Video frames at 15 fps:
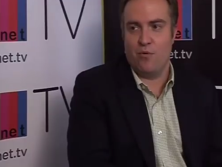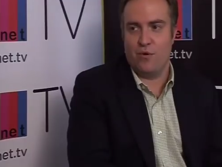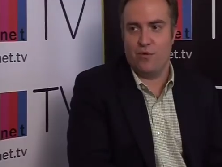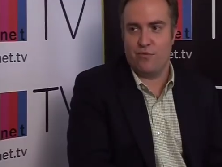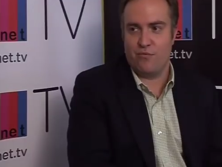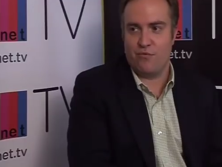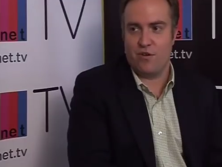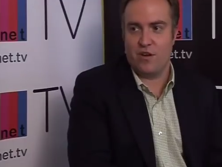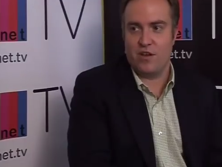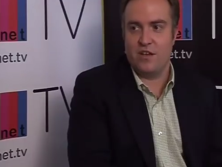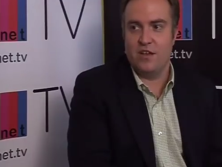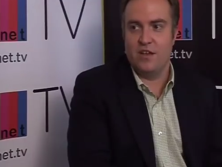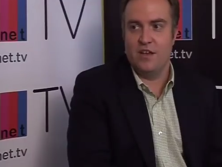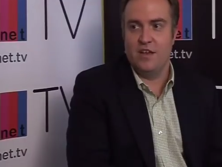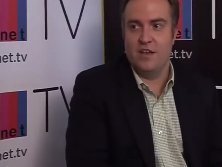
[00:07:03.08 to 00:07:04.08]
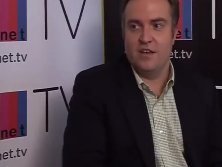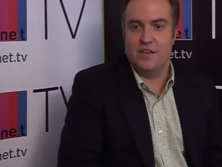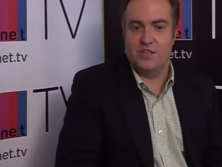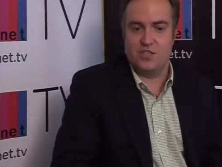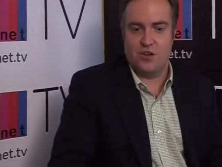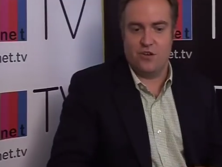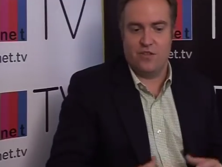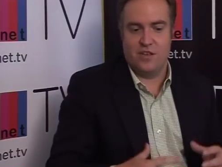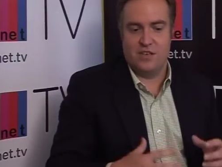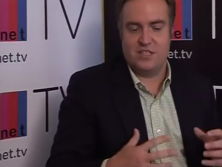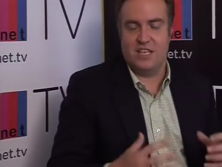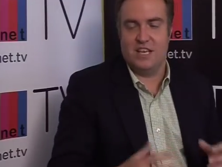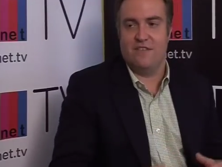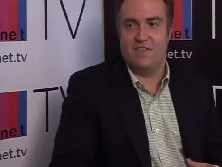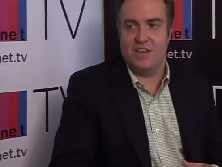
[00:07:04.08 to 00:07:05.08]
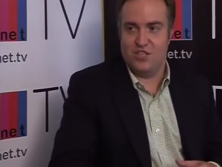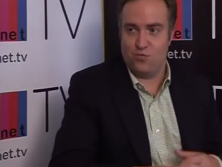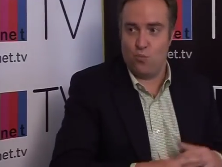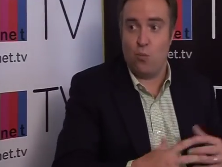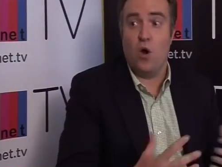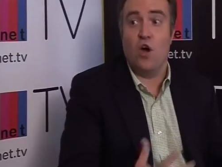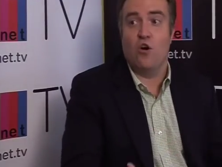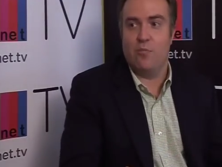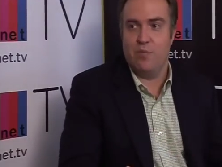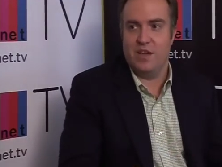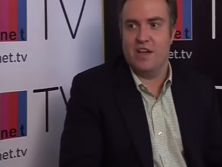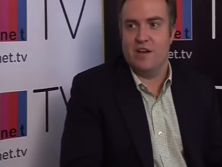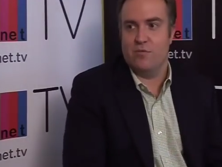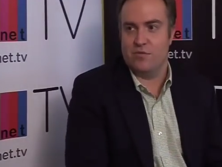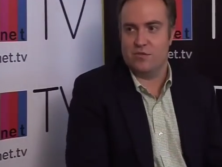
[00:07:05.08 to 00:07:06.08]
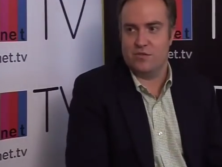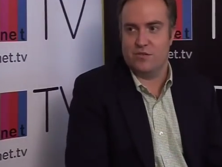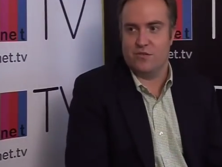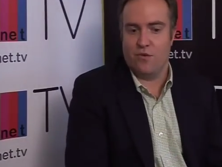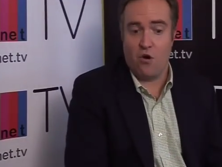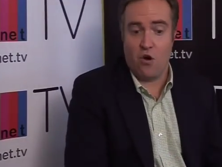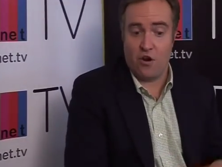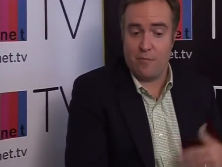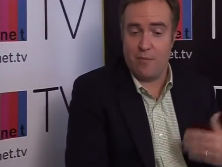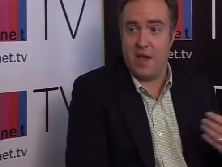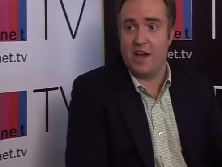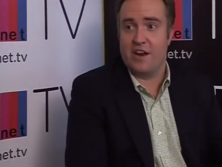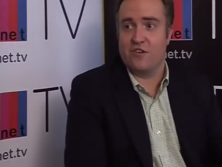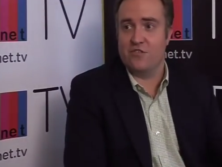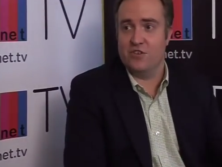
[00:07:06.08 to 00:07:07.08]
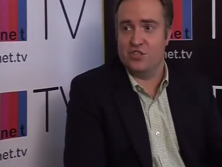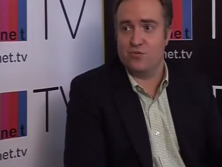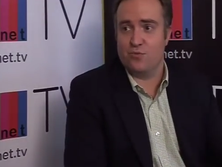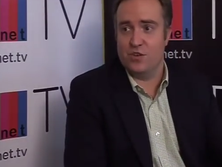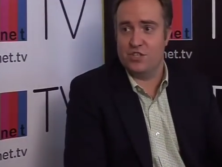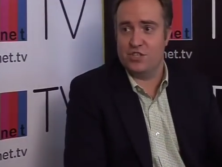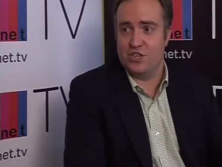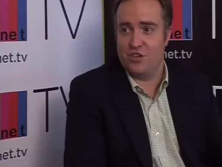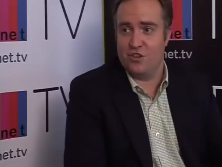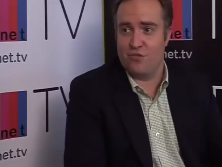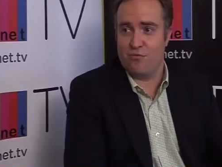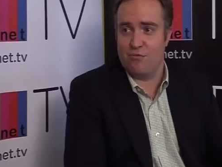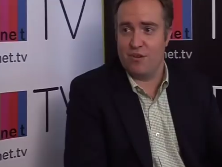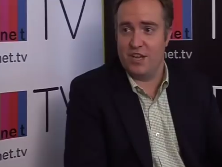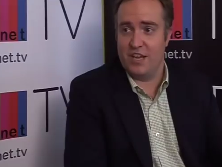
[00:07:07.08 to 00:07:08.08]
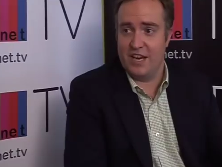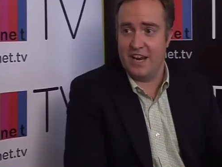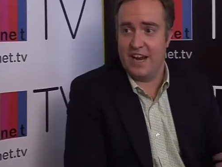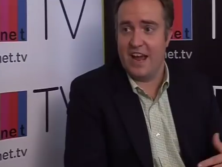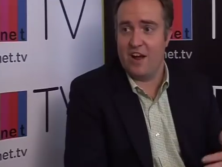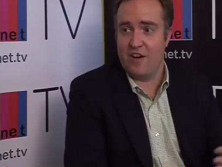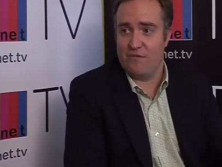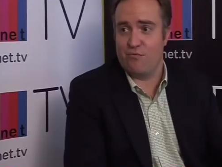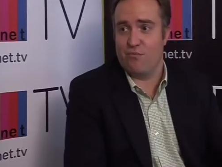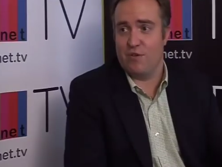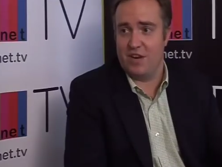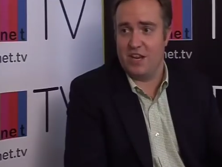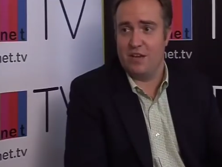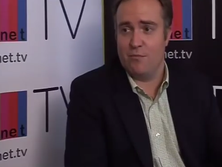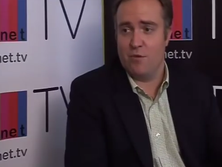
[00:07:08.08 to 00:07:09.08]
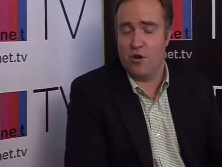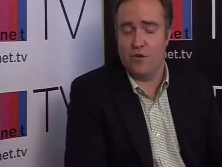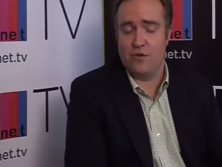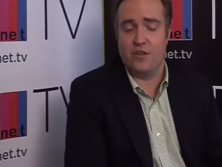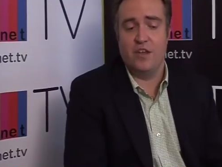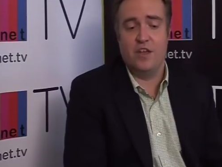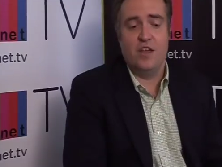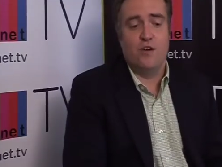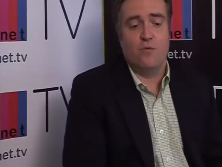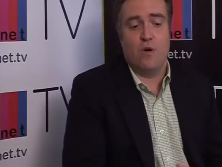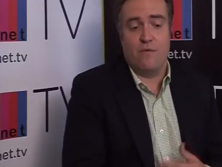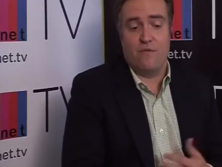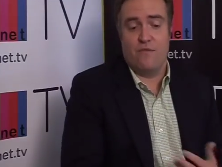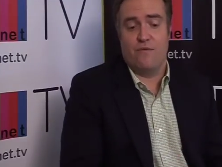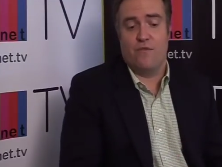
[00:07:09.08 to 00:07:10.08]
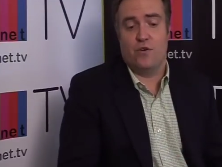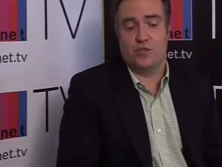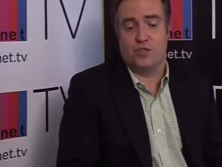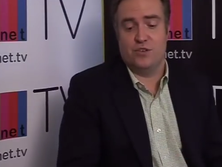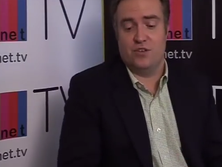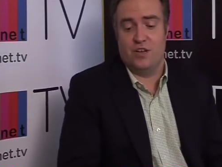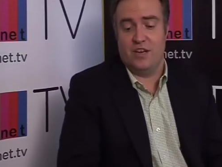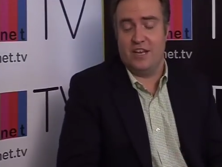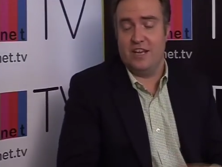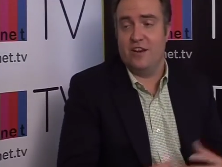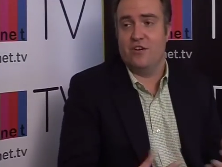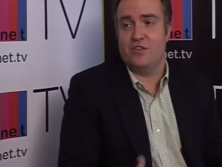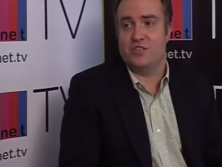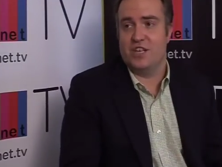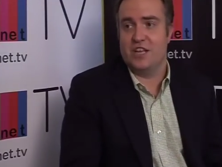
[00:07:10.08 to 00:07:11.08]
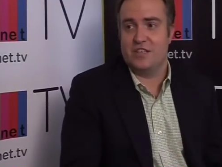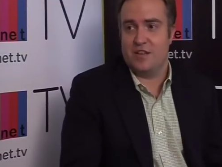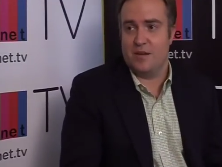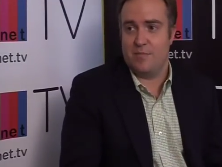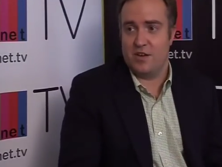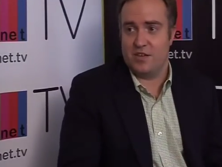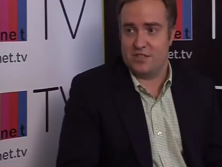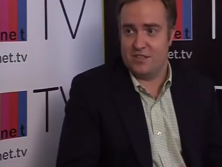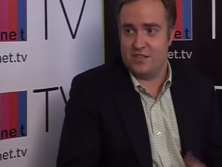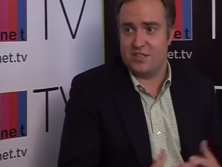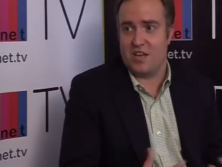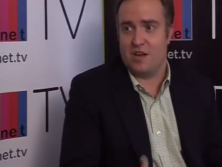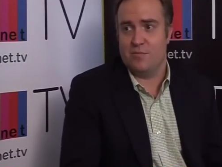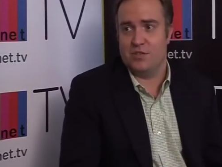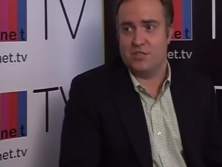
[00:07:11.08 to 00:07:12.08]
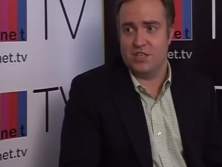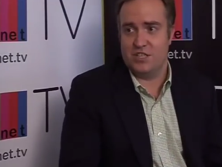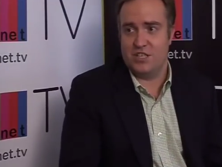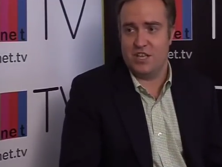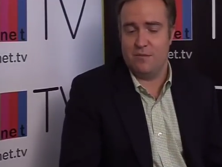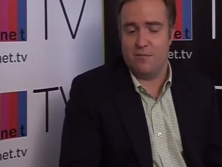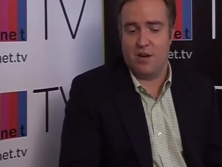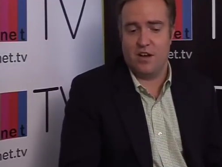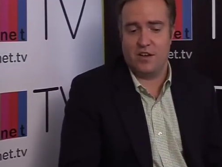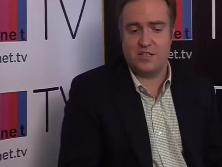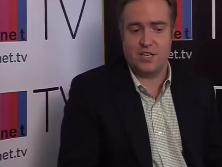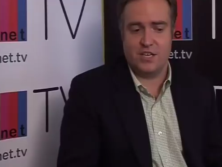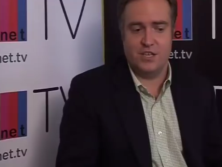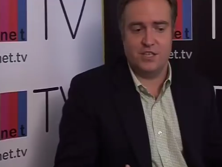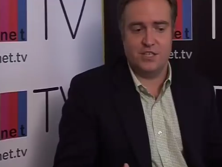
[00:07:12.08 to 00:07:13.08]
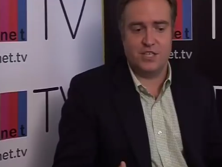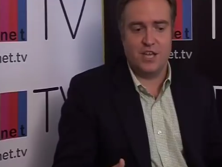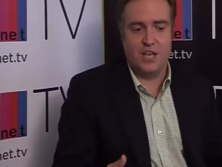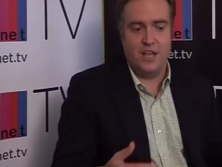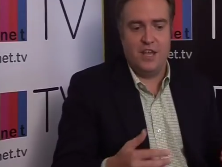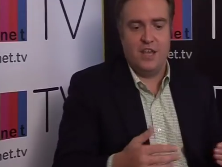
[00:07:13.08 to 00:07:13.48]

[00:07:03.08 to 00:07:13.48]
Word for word: 1.3, so that TVs will be able to automatically switch in and out of 3D mode. What we've also done in our set-top box, in the Sky Plus HD box, is